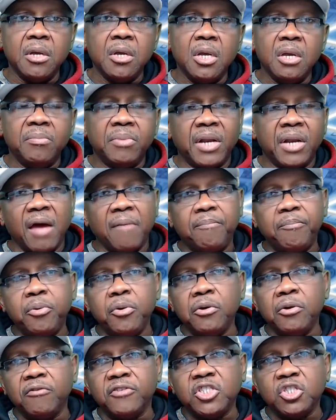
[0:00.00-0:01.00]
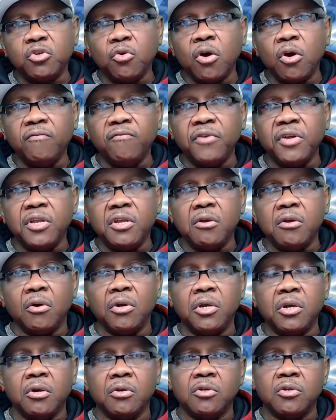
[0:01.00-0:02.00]
But I put a short video
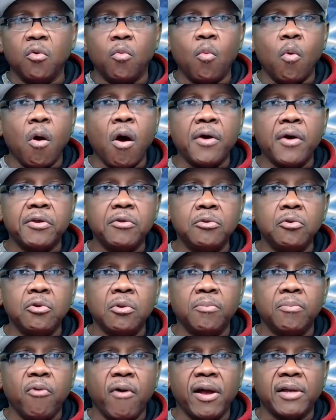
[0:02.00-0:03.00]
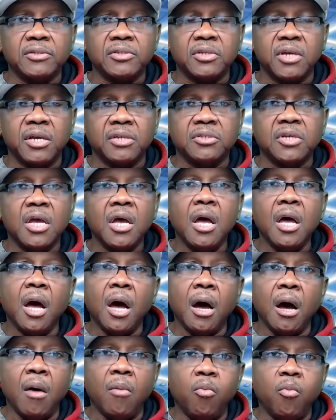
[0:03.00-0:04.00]
here to walk you through the process
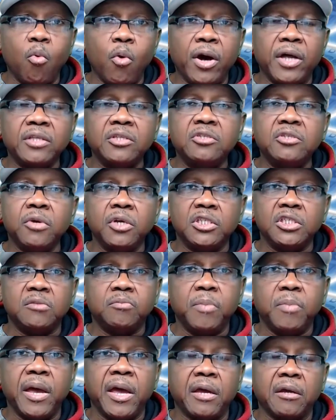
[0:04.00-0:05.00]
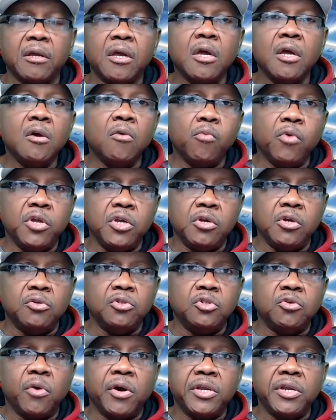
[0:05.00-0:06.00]
of what to expect when you're
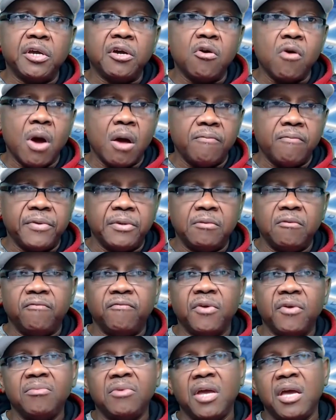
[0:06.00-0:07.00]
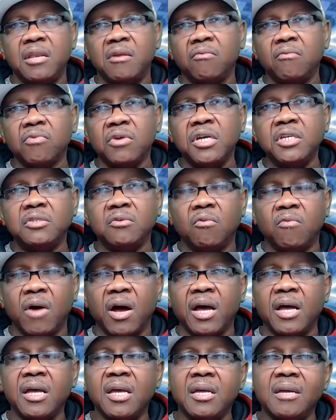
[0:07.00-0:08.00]
joining Co-op 50/50, And the reason
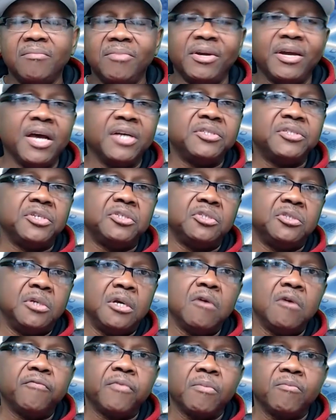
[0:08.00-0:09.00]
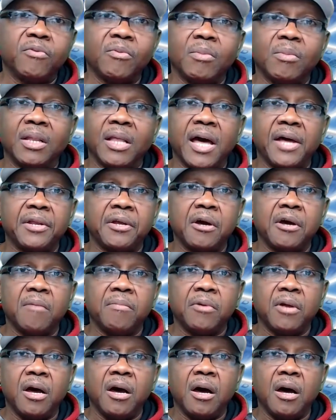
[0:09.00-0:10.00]
why, because it's different from a lot
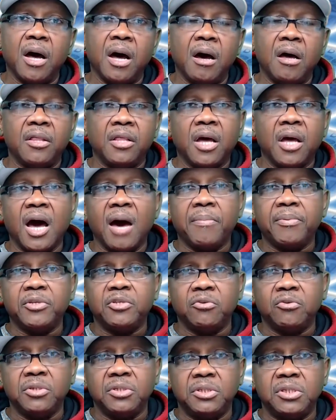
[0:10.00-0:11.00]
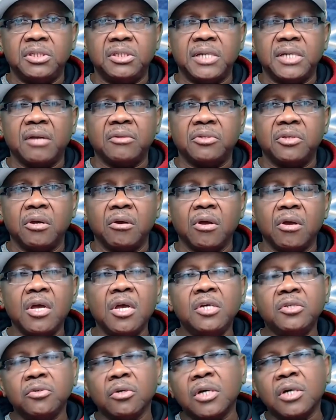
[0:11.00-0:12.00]
of uh, other opportunities out there.
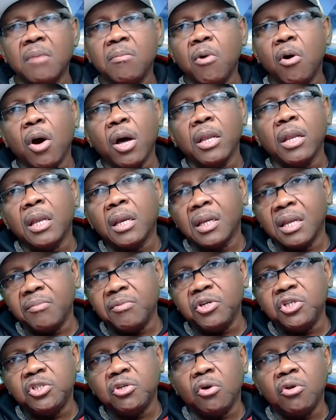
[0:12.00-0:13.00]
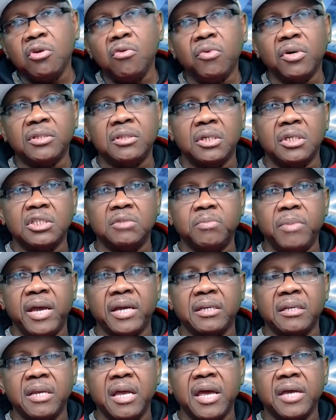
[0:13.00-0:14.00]
So come on, let me show you what to
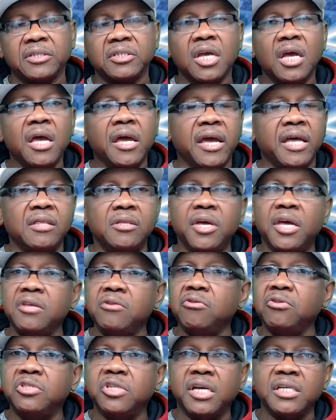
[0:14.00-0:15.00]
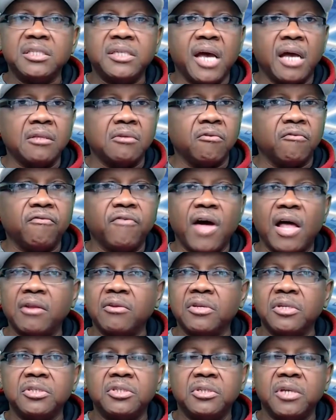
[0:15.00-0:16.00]
expect next. And then you just have to follow
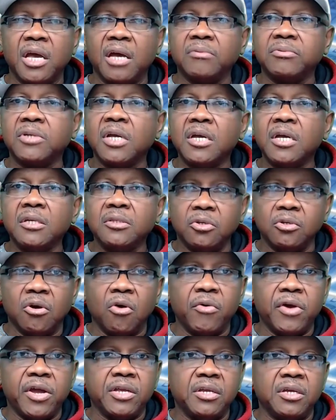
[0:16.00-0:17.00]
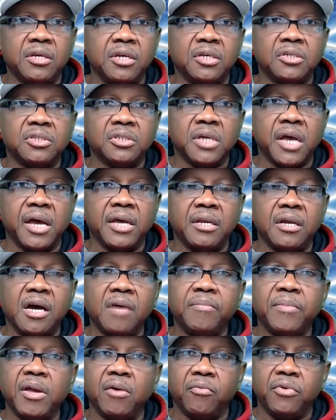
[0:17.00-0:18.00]
the steps to go ahead and get signed
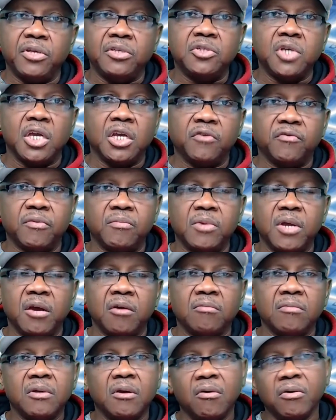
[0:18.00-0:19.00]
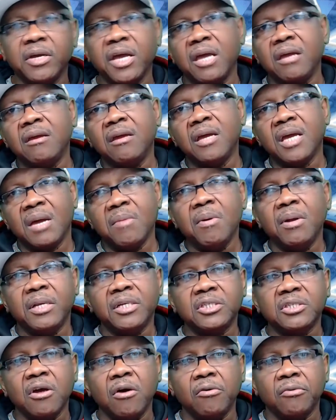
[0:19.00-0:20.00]
up and we'll take it from there. Okay, come on,
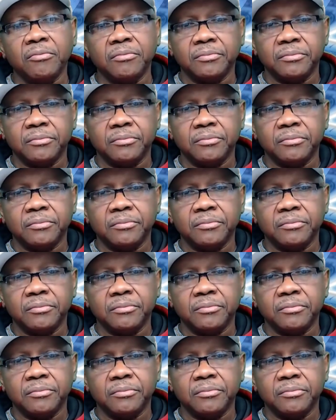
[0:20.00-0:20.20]
let's go.